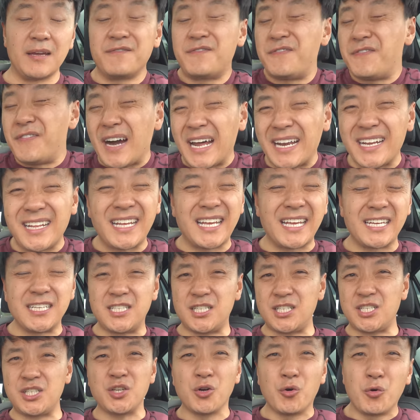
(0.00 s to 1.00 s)
And finally, it's
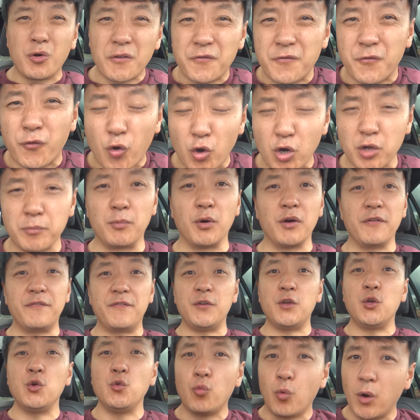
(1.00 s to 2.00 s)
so affordable.
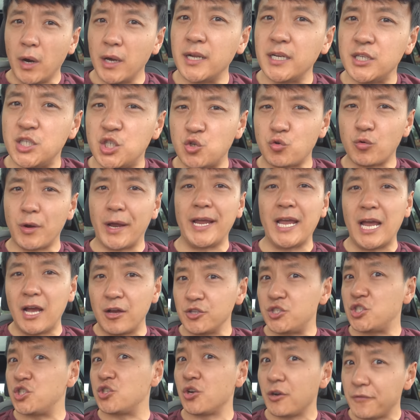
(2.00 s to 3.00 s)
If you want to try
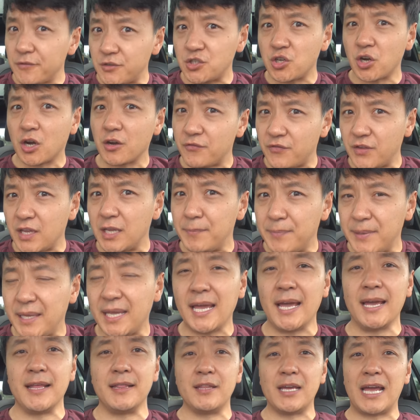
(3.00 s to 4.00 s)
out Surfshark
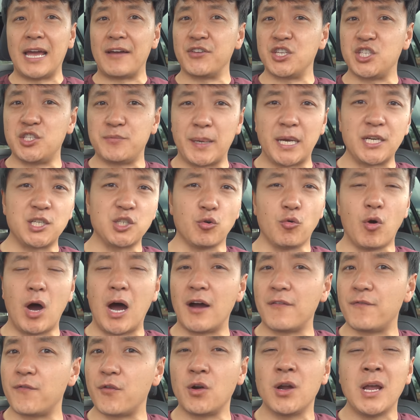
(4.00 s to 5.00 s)
VPN, they have a special
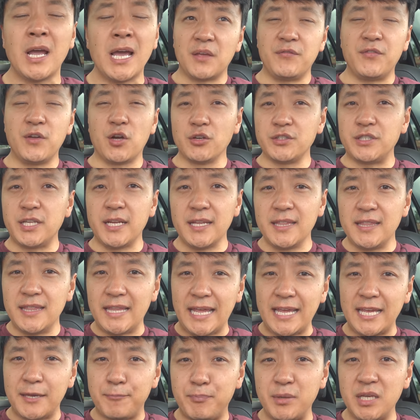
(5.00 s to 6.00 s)
offer. If you go to the
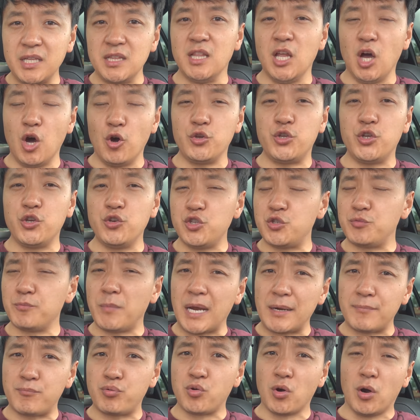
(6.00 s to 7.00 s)
link below, use
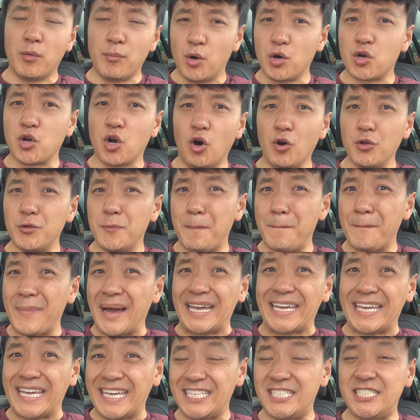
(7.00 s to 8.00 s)
my promo code
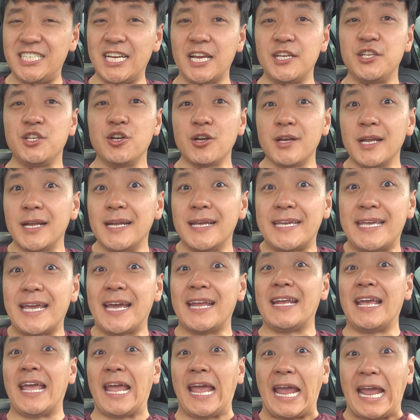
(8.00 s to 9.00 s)
Mikey Chen, you're gonna
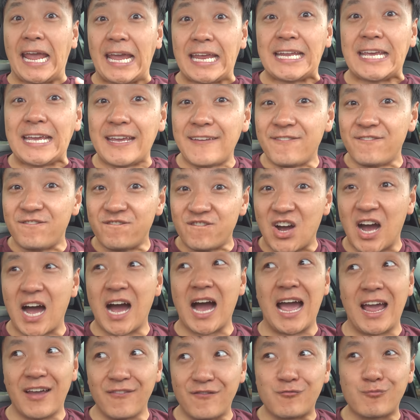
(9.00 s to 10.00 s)
get
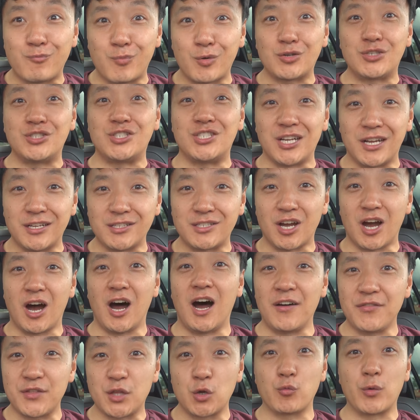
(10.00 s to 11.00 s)
85%
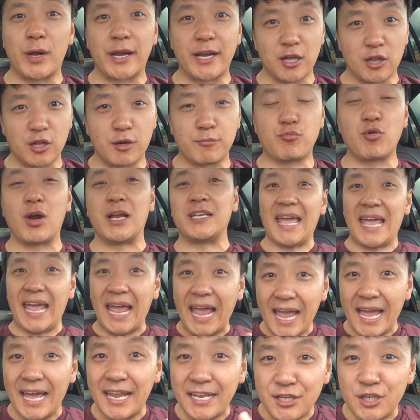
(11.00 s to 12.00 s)
off the regular price,
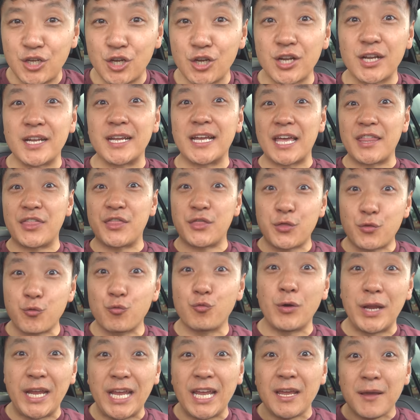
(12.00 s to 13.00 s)
and you're gonna get
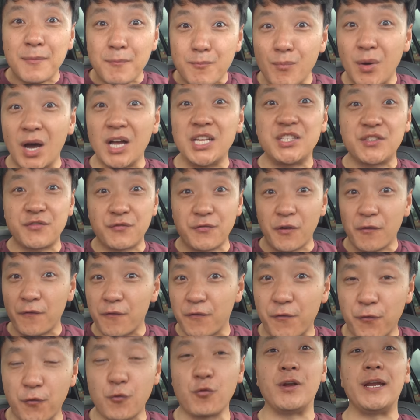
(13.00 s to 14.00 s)
3 months for
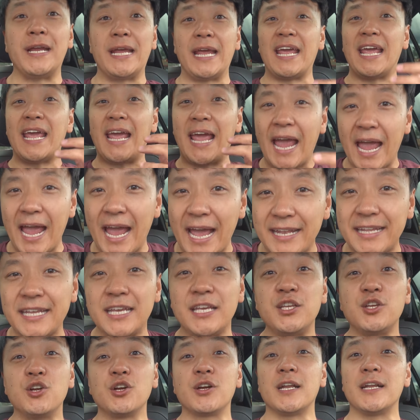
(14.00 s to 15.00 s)
free,
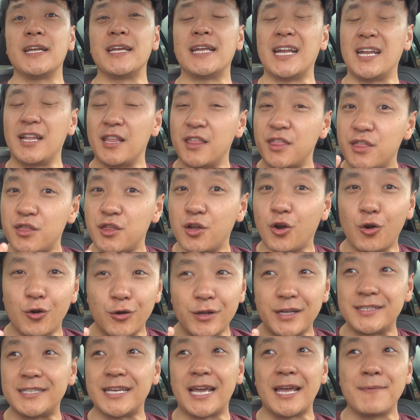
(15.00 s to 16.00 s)
and you're gonna get a
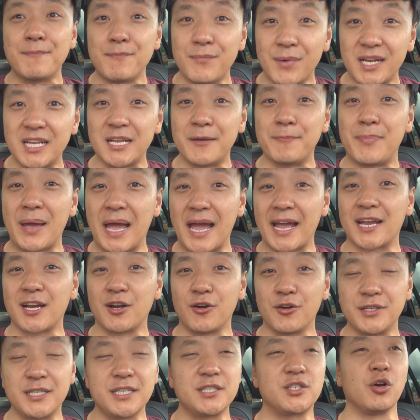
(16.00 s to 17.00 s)
30-day money back
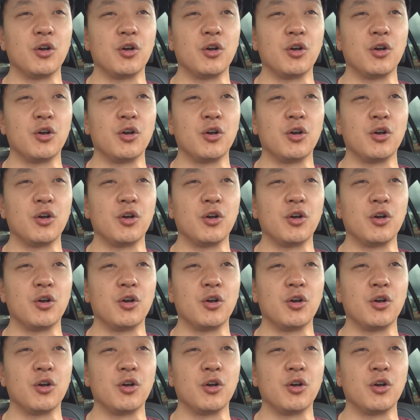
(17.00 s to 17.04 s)
guarantee.